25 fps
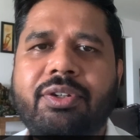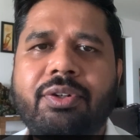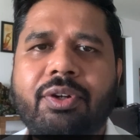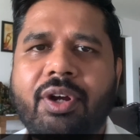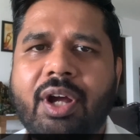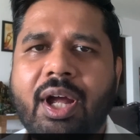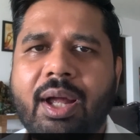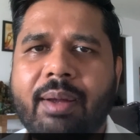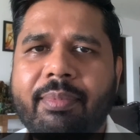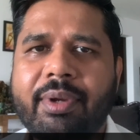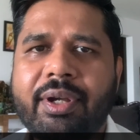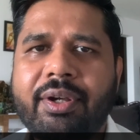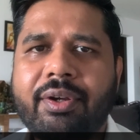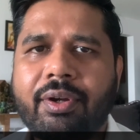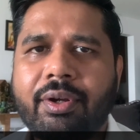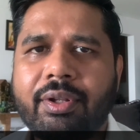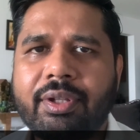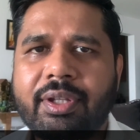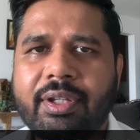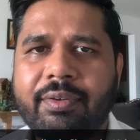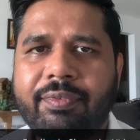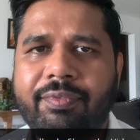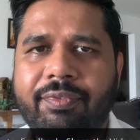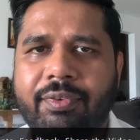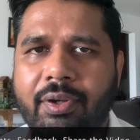to comment
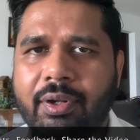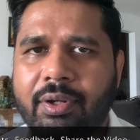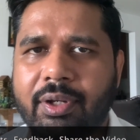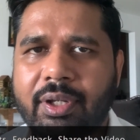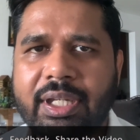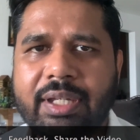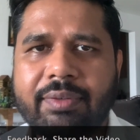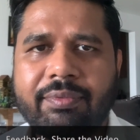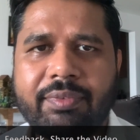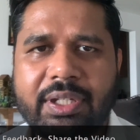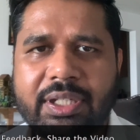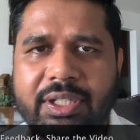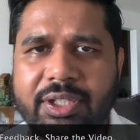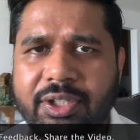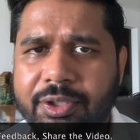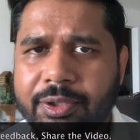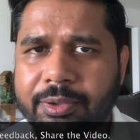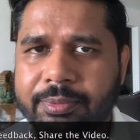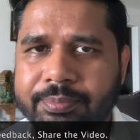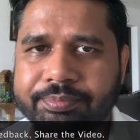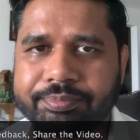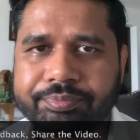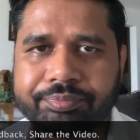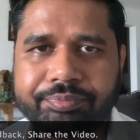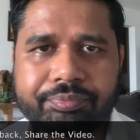on the following video
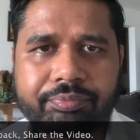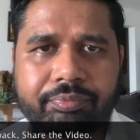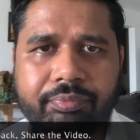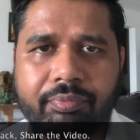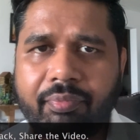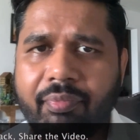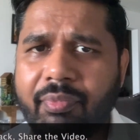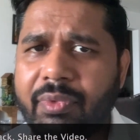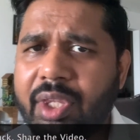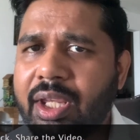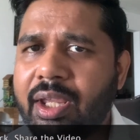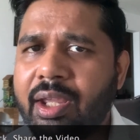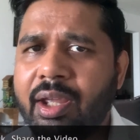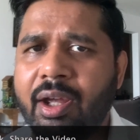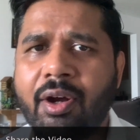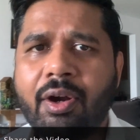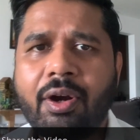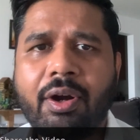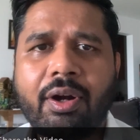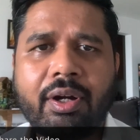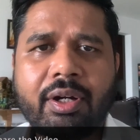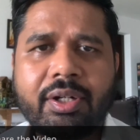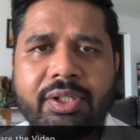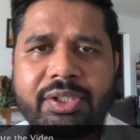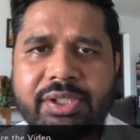
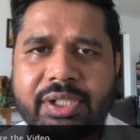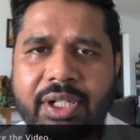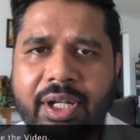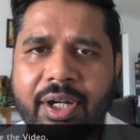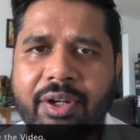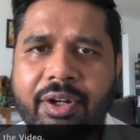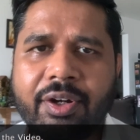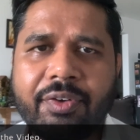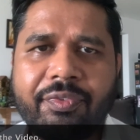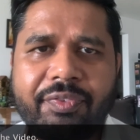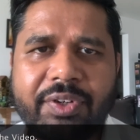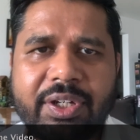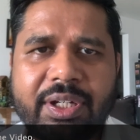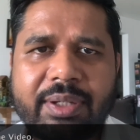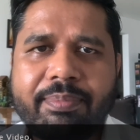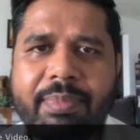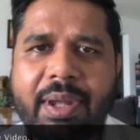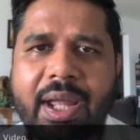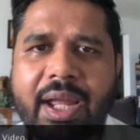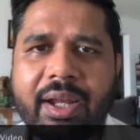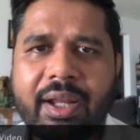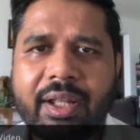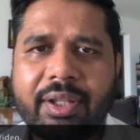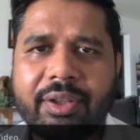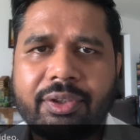or share your
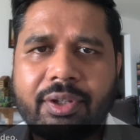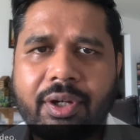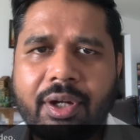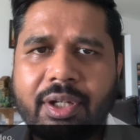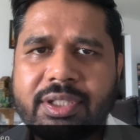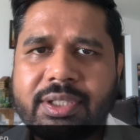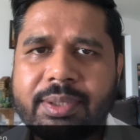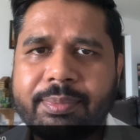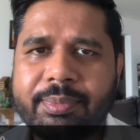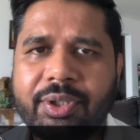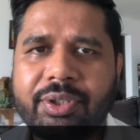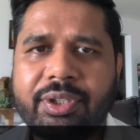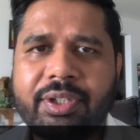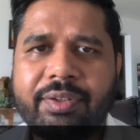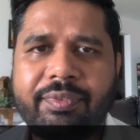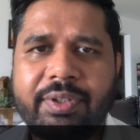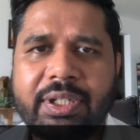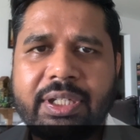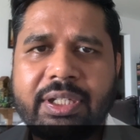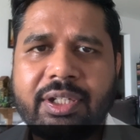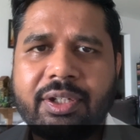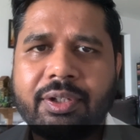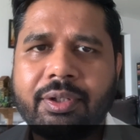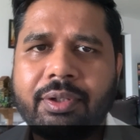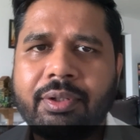feedback and thoughts about the
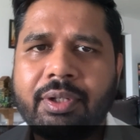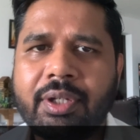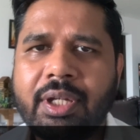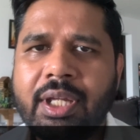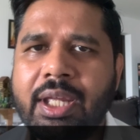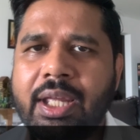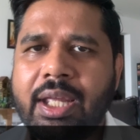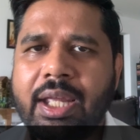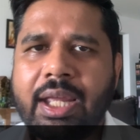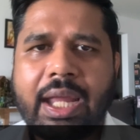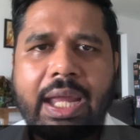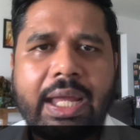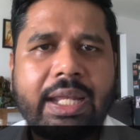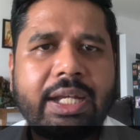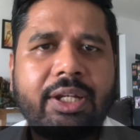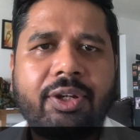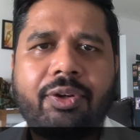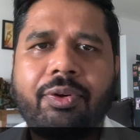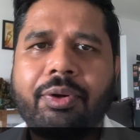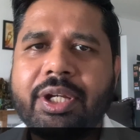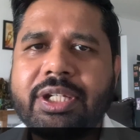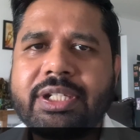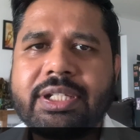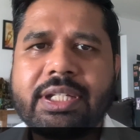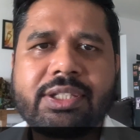video any
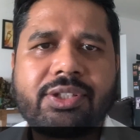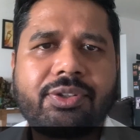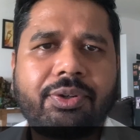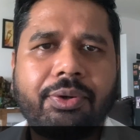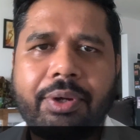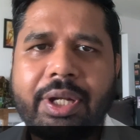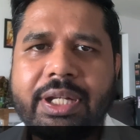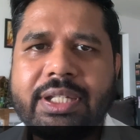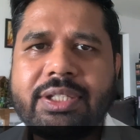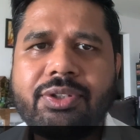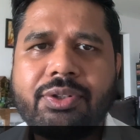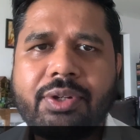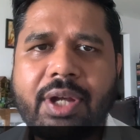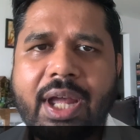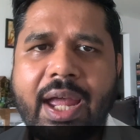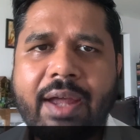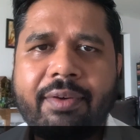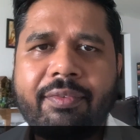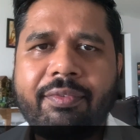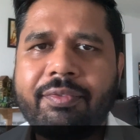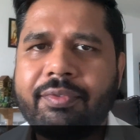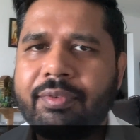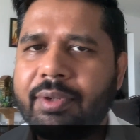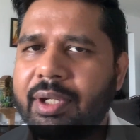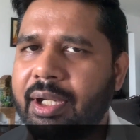questions queries you
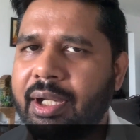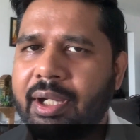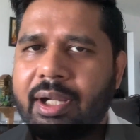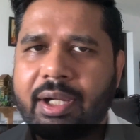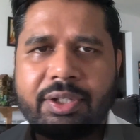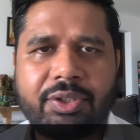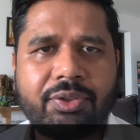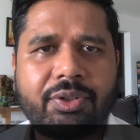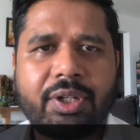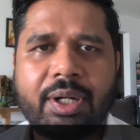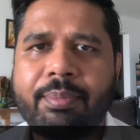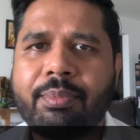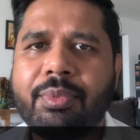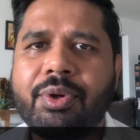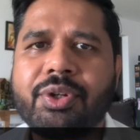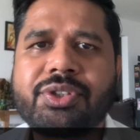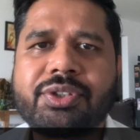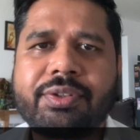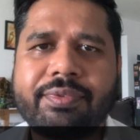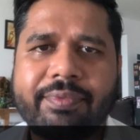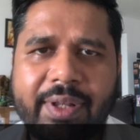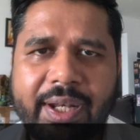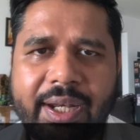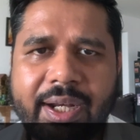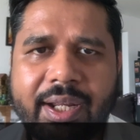have uh, you are
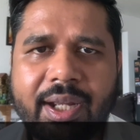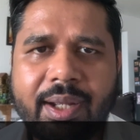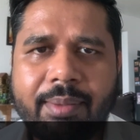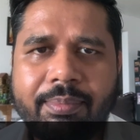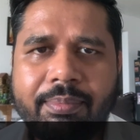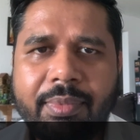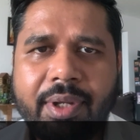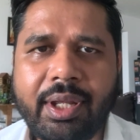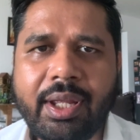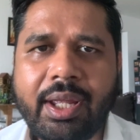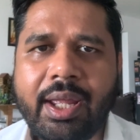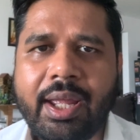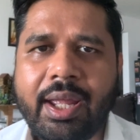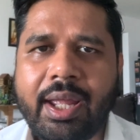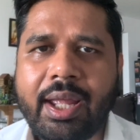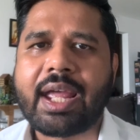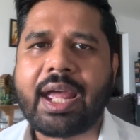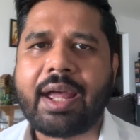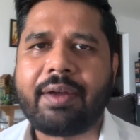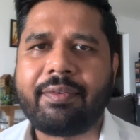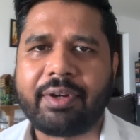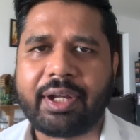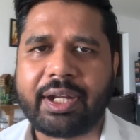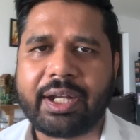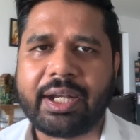most welcome
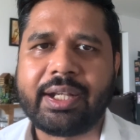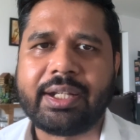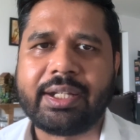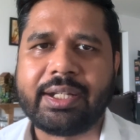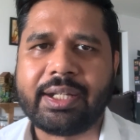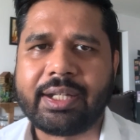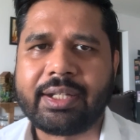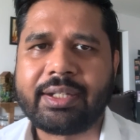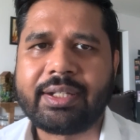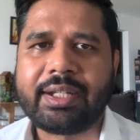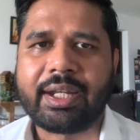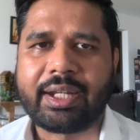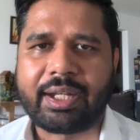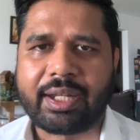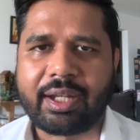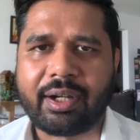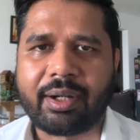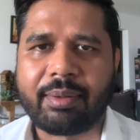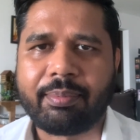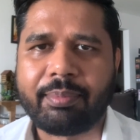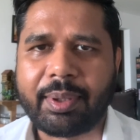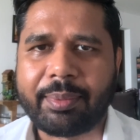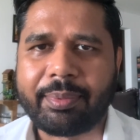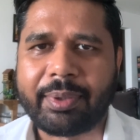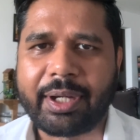have a great day take
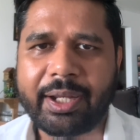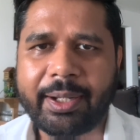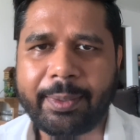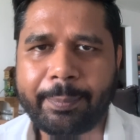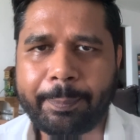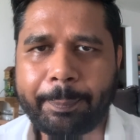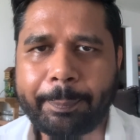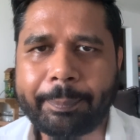care bye bye